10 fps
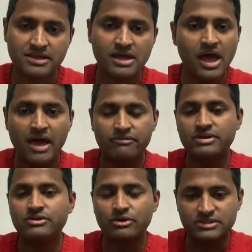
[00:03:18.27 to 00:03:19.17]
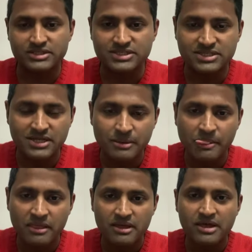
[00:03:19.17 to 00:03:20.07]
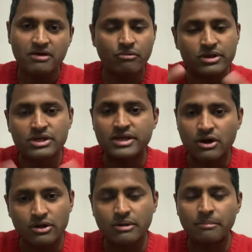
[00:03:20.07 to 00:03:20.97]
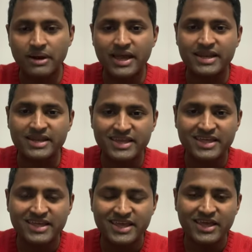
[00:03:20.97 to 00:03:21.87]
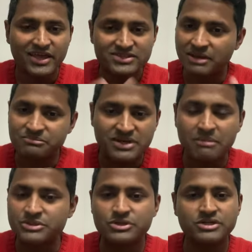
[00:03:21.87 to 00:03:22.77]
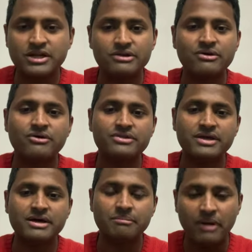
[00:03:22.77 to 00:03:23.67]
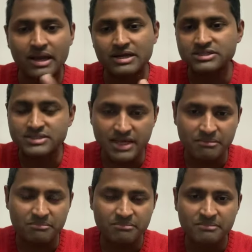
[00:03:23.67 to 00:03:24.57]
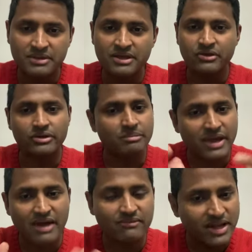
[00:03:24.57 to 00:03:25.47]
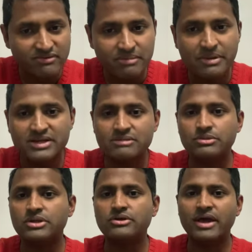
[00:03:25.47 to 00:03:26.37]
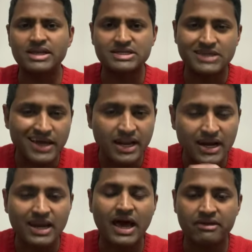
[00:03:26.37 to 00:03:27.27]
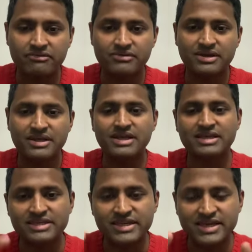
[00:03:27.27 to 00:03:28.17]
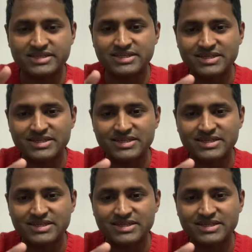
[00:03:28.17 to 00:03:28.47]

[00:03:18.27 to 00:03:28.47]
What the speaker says: Have you noticed when you get on a plane, sometimes you do not know the pilot's name. You may have never met him in your entire life, yet